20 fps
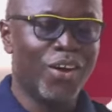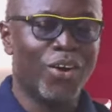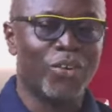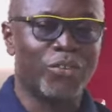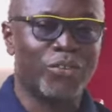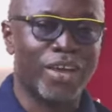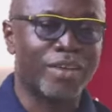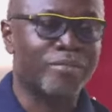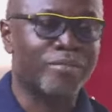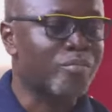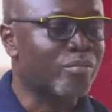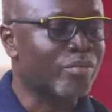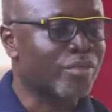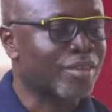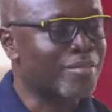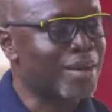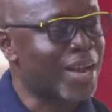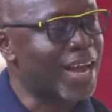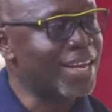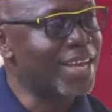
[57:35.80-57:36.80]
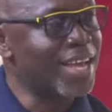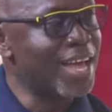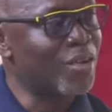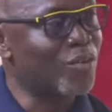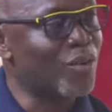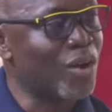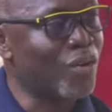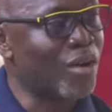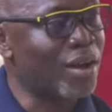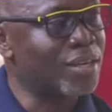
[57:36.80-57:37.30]
okay wala de
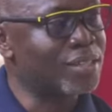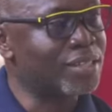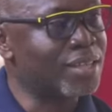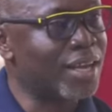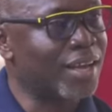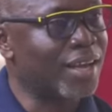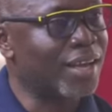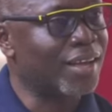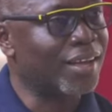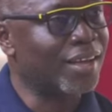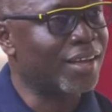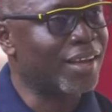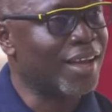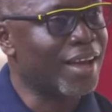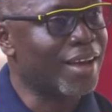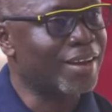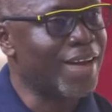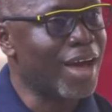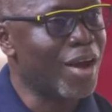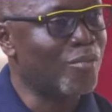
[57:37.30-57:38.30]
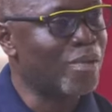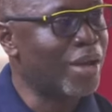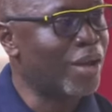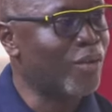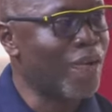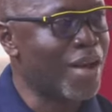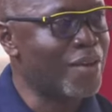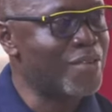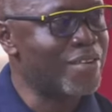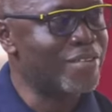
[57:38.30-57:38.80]
ma wan se e da o
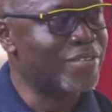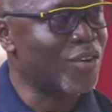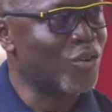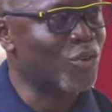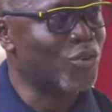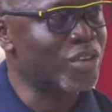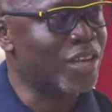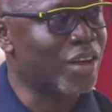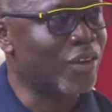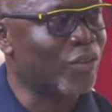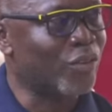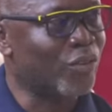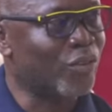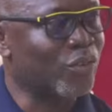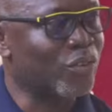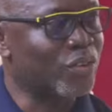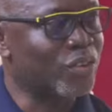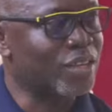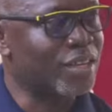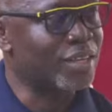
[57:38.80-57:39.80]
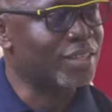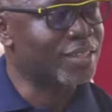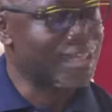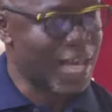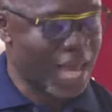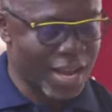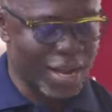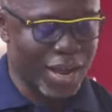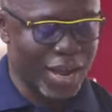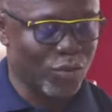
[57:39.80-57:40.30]
be wa bi se o nye no
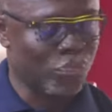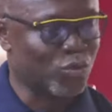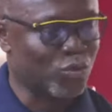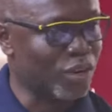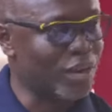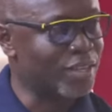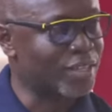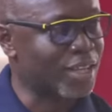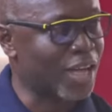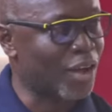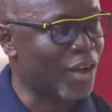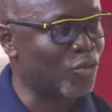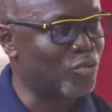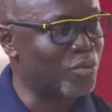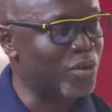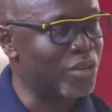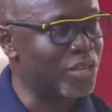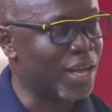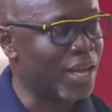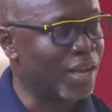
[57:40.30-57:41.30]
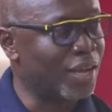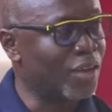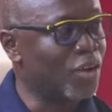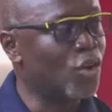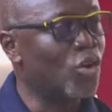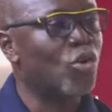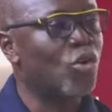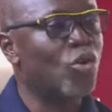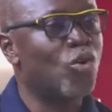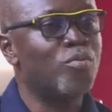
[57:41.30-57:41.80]
sa da no so na sika do be nya
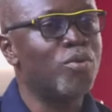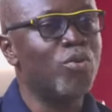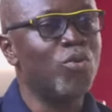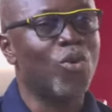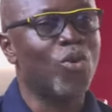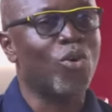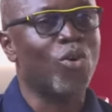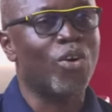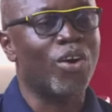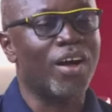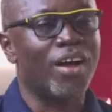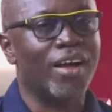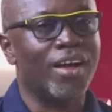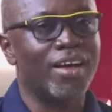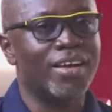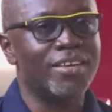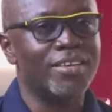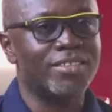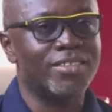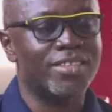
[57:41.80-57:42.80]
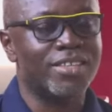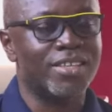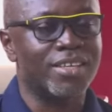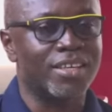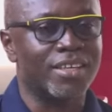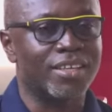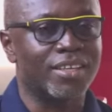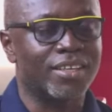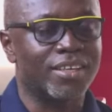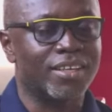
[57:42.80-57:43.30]
obi wo
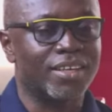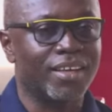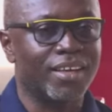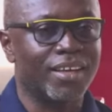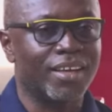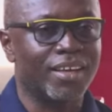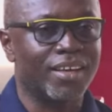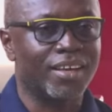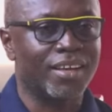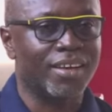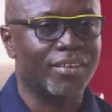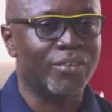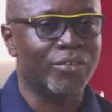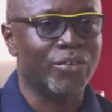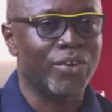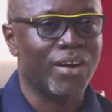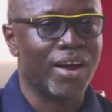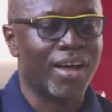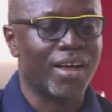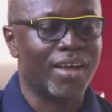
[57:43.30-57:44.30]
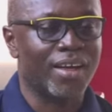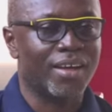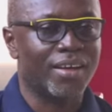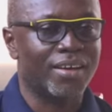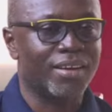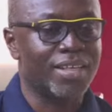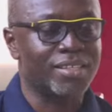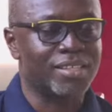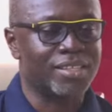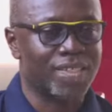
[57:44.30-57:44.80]
Italy nra
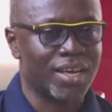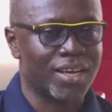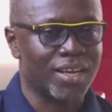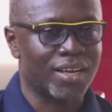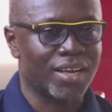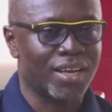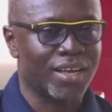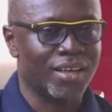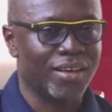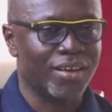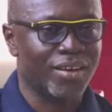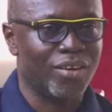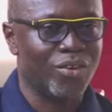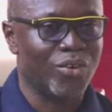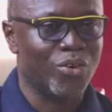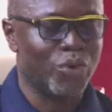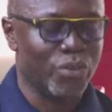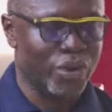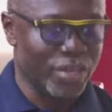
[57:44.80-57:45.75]
na nsane ne o